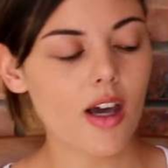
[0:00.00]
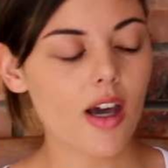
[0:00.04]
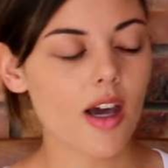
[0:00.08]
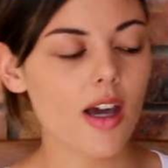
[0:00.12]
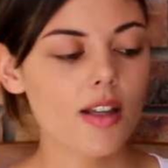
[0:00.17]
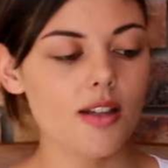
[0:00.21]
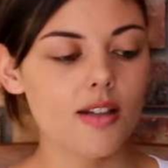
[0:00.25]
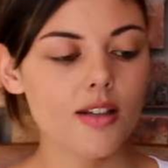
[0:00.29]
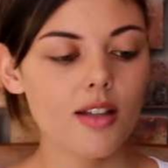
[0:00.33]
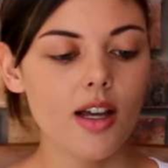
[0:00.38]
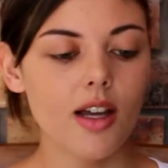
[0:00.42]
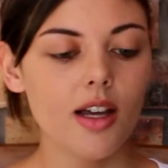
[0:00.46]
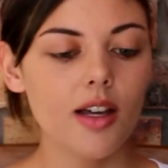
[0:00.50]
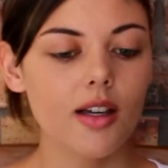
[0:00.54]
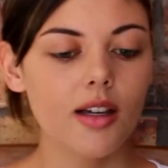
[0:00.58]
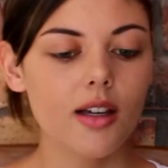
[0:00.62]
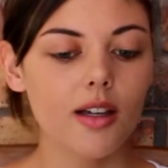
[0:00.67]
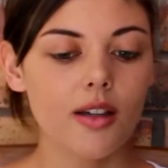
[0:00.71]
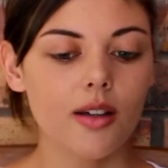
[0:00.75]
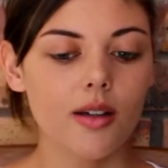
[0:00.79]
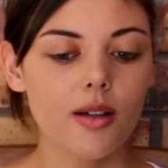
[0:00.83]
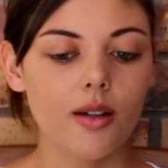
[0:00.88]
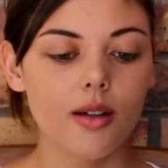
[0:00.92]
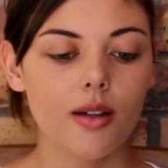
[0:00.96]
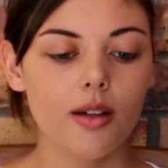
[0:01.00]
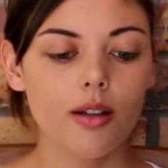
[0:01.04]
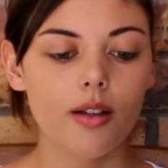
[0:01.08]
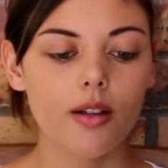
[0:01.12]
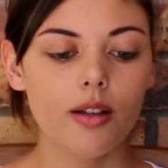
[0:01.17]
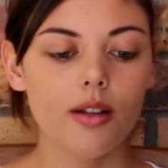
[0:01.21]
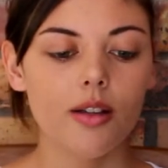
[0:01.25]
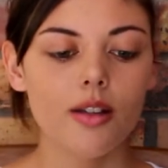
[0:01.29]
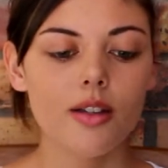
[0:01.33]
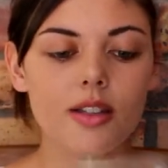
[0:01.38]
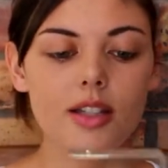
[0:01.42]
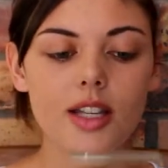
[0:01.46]
It's like
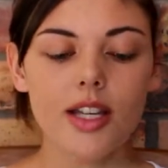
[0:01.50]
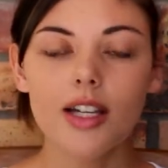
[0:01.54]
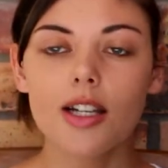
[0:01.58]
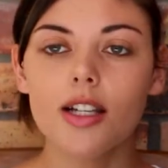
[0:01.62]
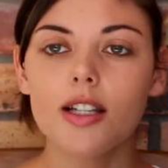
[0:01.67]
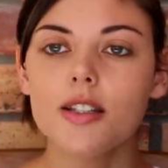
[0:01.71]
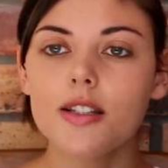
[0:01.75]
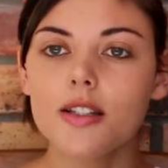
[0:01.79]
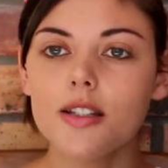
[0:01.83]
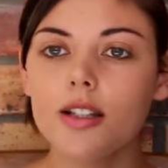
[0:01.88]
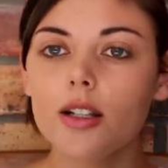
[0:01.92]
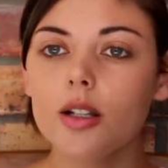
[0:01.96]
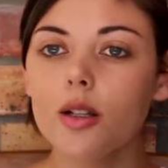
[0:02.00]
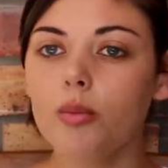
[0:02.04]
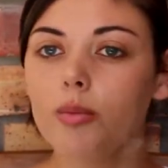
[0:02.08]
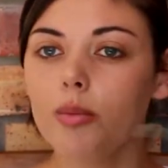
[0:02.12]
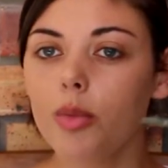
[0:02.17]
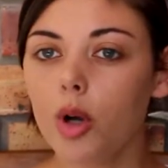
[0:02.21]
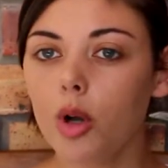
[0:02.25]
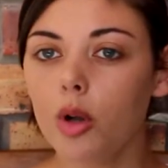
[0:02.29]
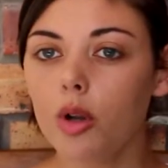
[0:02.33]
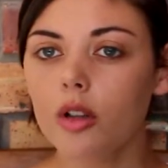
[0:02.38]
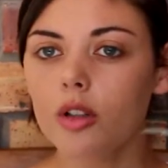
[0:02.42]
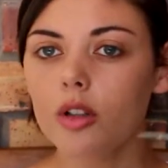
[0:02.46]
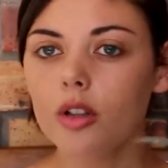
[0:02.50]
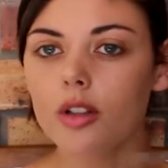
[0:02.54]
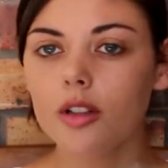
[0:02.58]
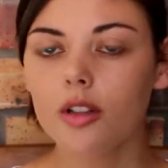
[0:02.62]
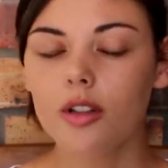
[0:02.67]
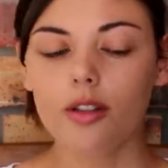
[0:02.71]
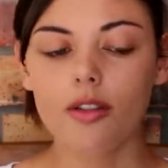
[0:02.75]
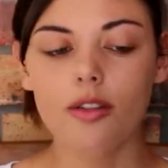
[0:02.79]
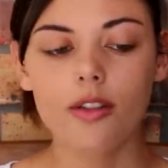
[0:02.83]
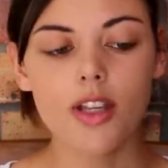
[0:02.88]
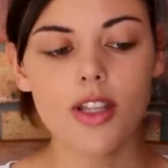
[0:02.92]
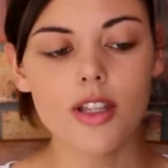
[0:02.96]
a stainless steel bowl
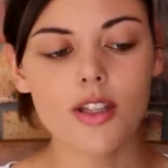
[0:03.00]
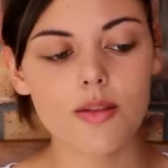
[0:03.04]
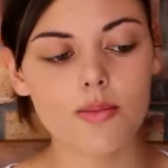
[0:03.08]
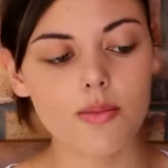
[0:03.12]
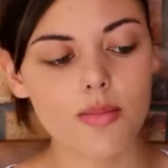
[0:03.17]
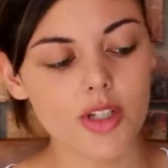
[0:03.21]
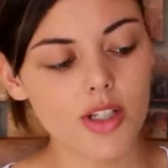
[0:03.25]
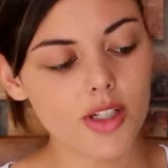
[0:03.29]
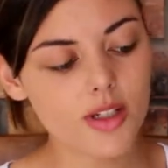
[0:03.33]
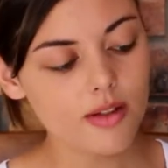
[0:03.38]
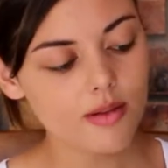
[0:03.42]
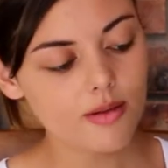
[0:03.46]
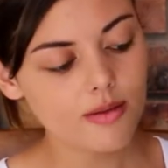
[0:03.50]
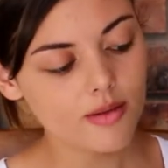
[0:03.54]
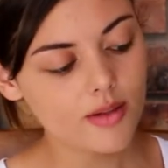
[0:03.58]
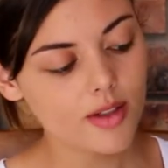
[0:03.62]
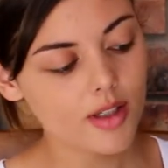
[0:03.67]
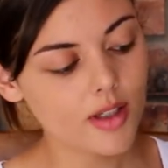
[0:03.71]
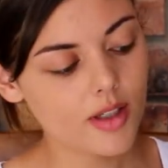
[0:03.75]
that's been,